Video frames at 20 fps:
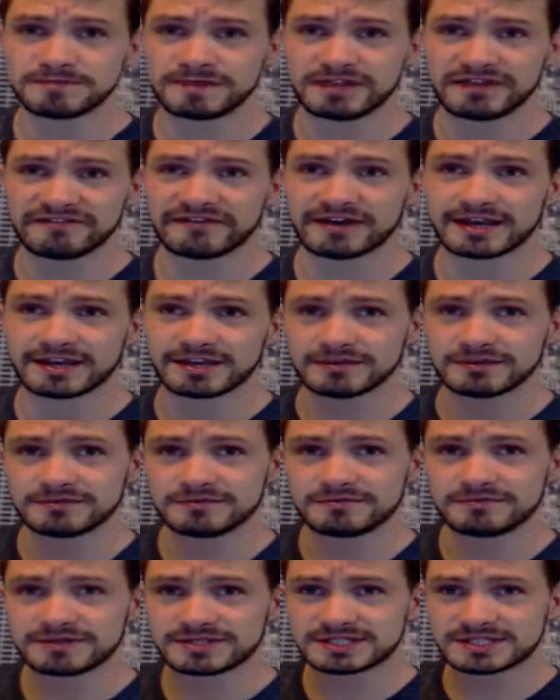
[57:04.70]
if I could
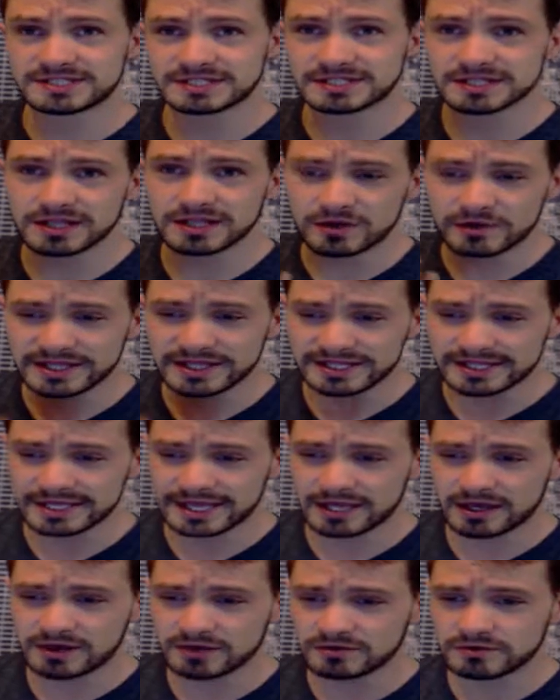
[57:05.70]
slow it
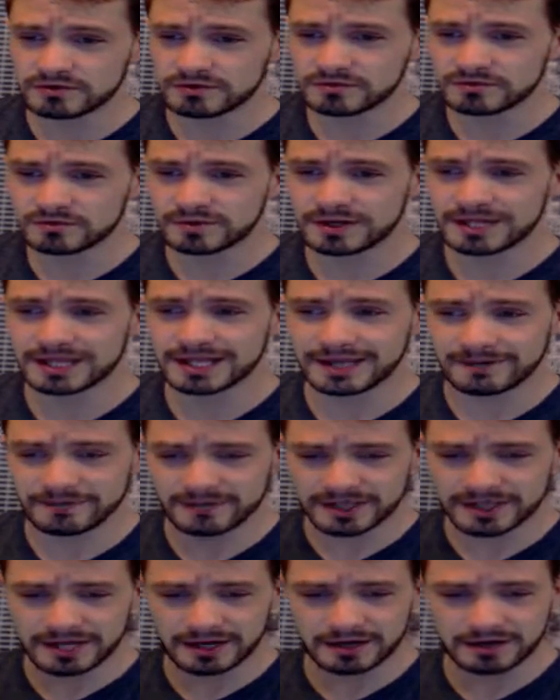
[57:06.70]
down while
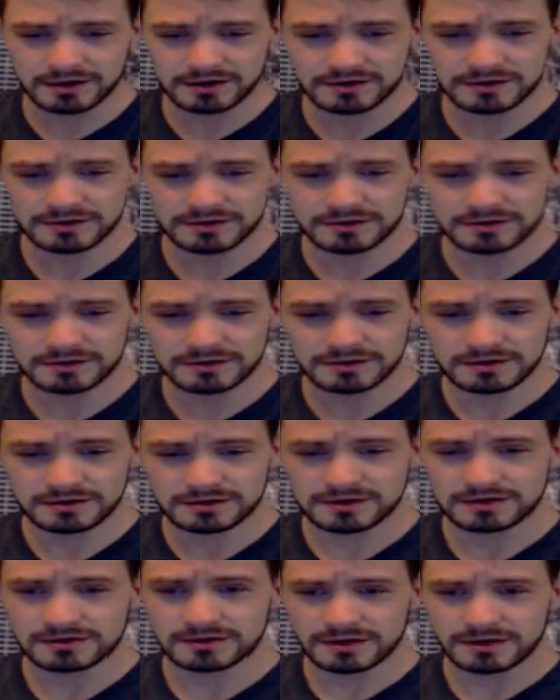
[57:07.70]
I'm there,
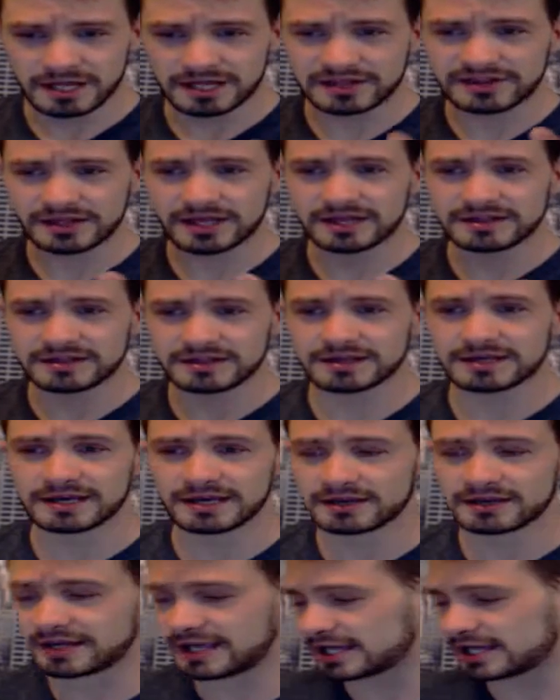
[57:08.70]
I think
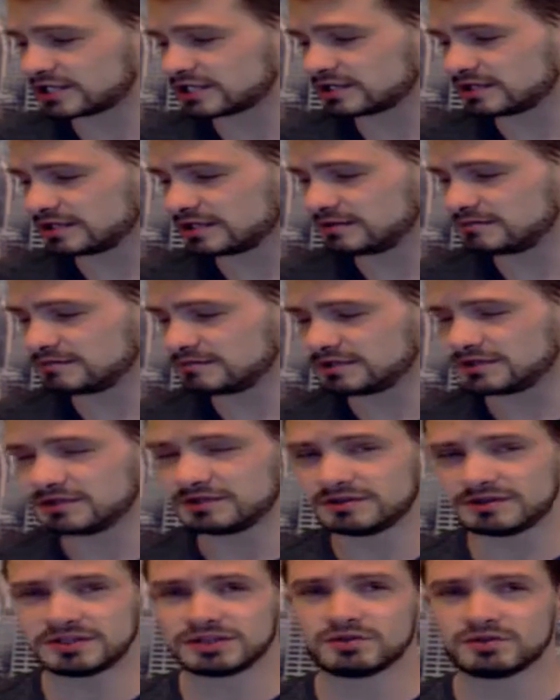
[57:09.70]
I could actually
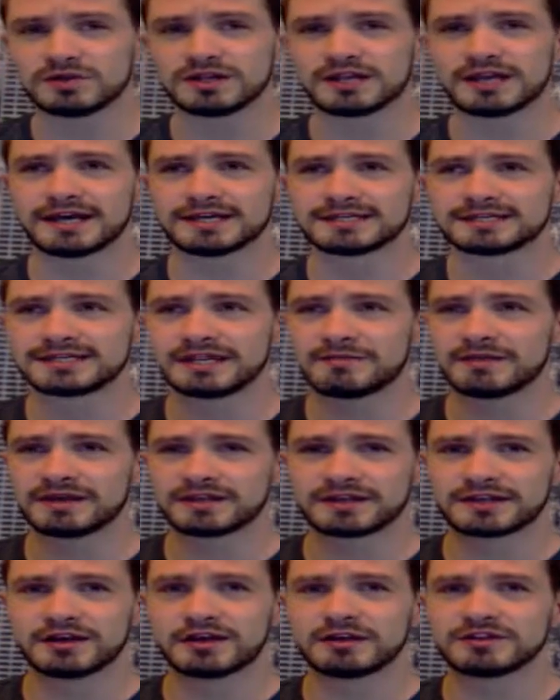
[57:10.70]
utilize that
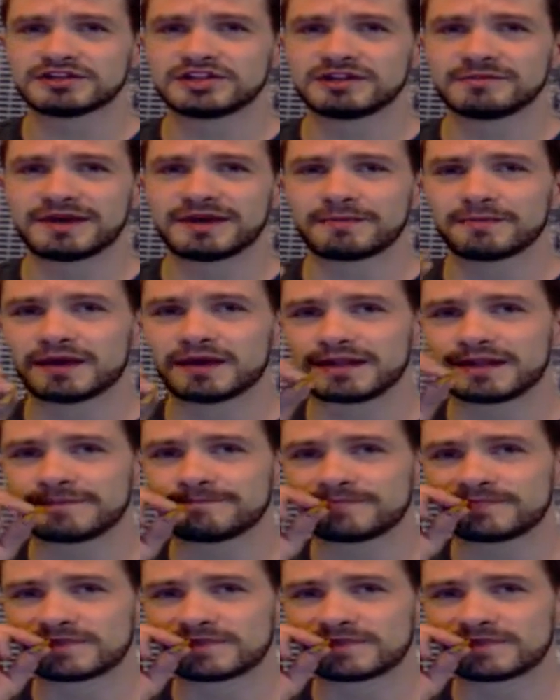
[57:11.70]
methodology to make money.